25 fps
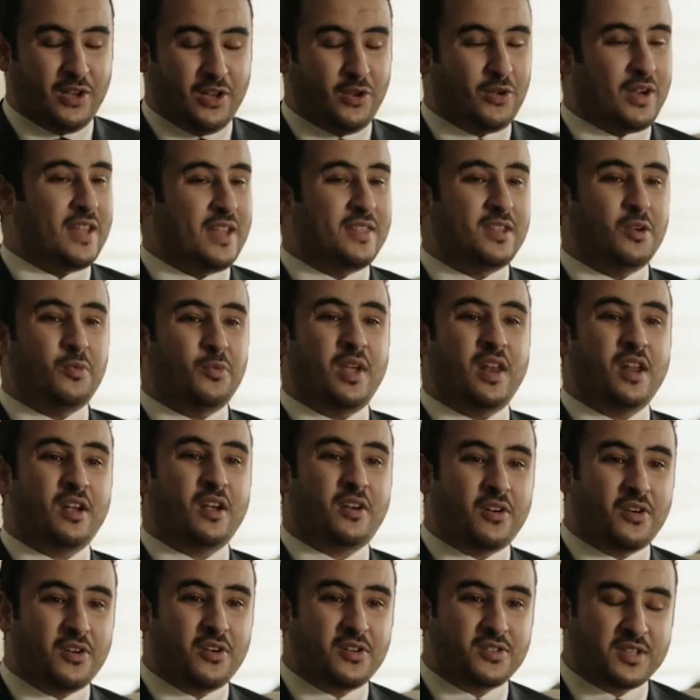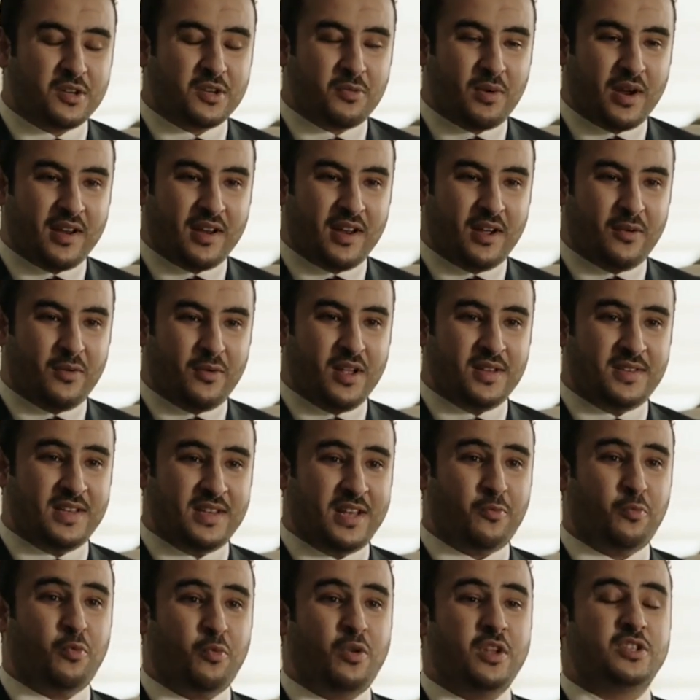Look at the Iranian currency right now.
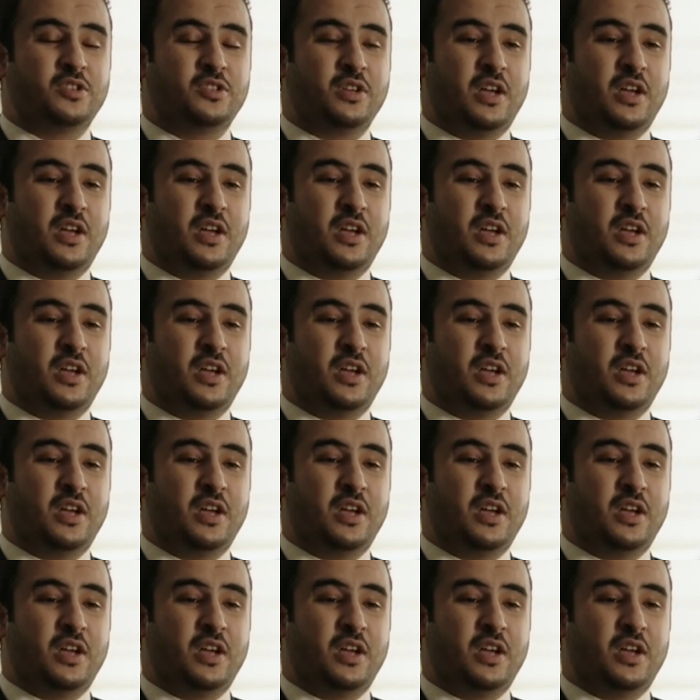It's at